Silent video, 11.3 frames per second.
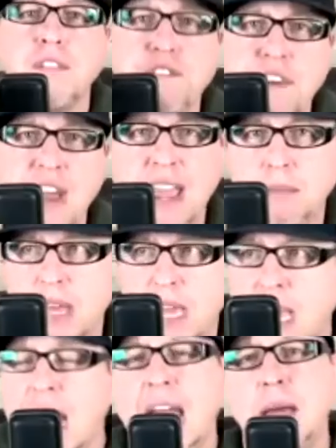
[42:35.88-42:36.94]

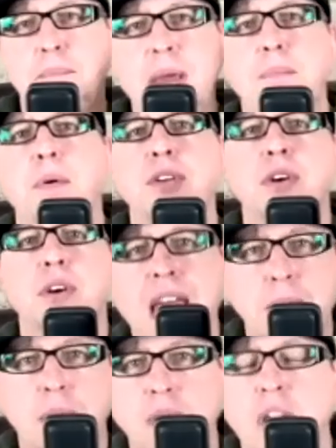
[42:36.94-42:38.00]
family and people in your
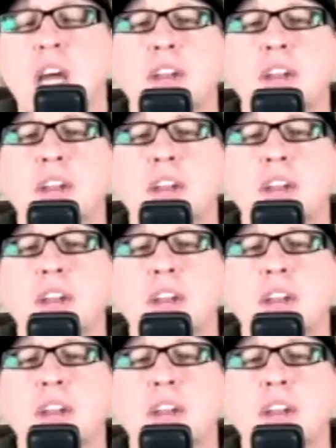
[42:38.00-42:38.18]
neighborhood